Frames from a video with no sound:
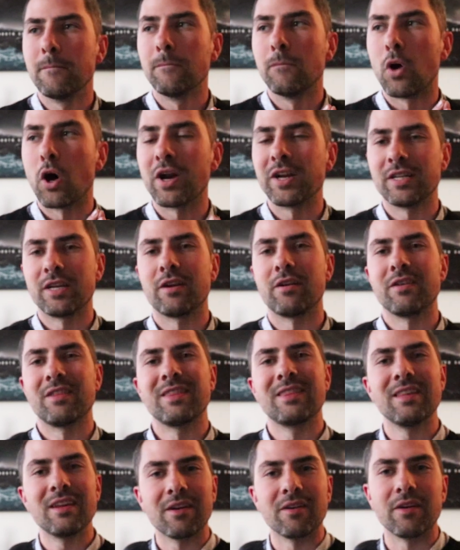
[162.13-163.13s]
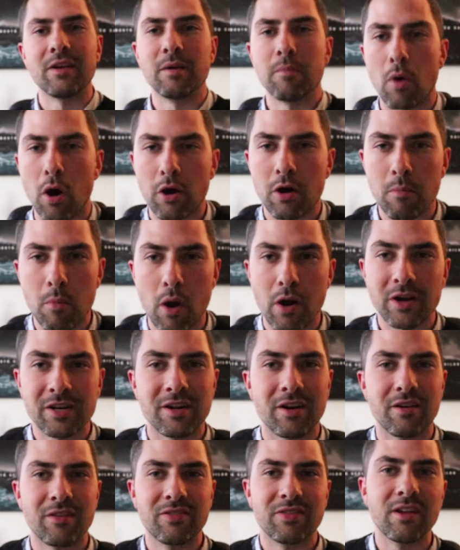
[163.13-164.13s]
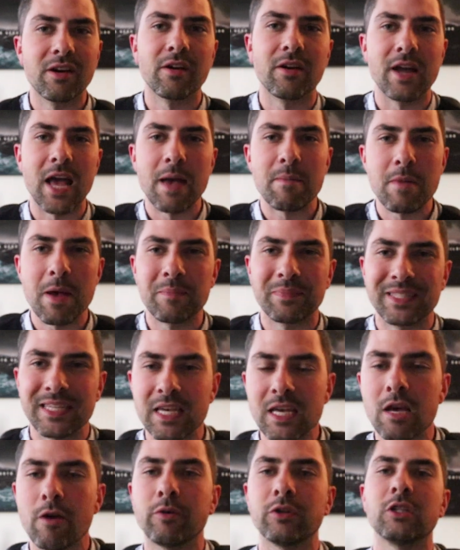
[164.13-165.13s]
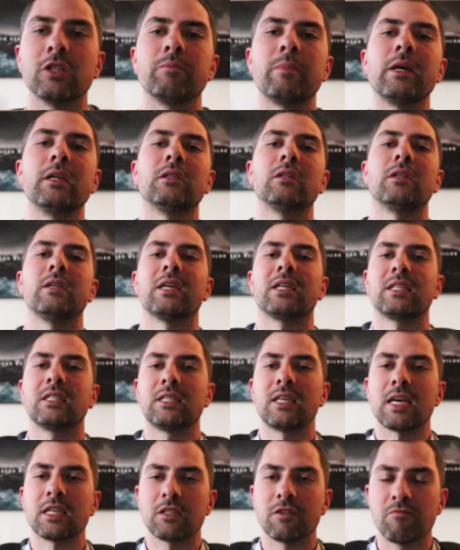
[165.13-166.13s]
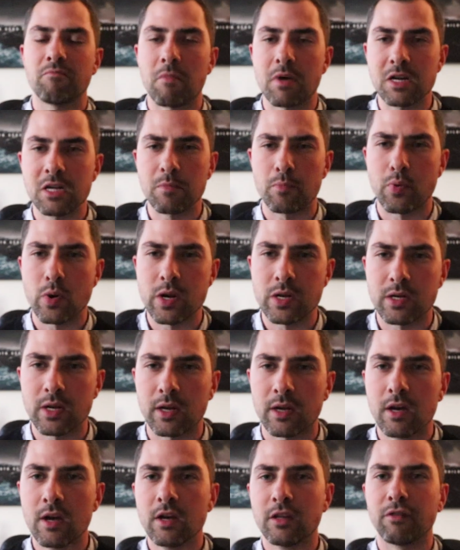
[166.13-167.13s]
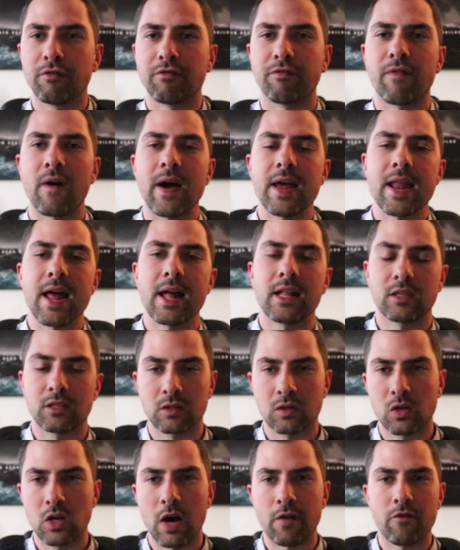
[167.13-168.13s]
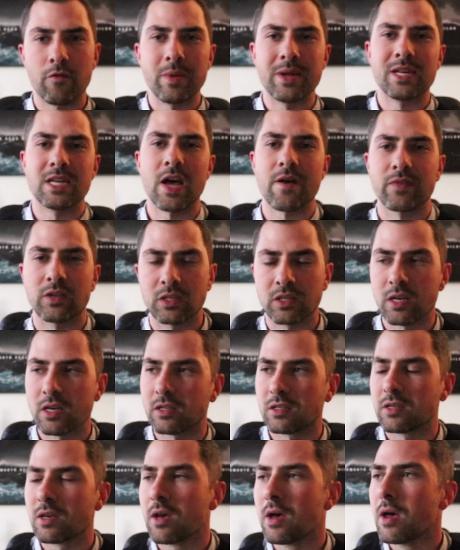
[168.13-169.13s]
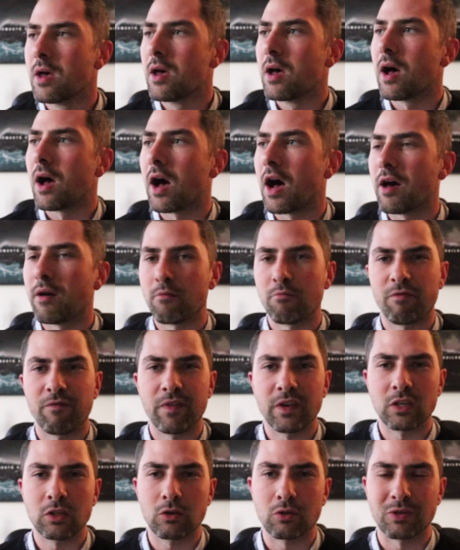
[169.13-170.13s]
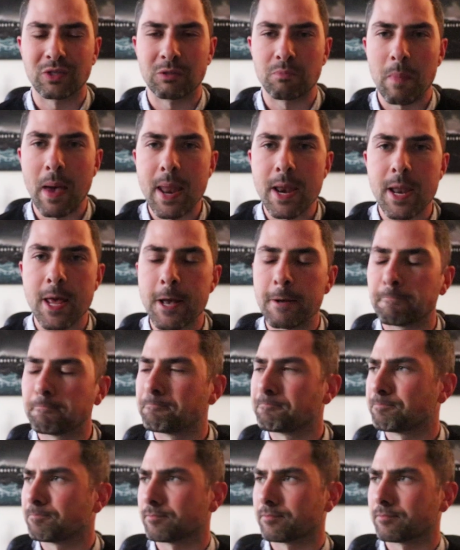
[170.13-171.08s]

monetary theory, MMT, which is basically excessive money printing to finance government deficits and fiscal spending.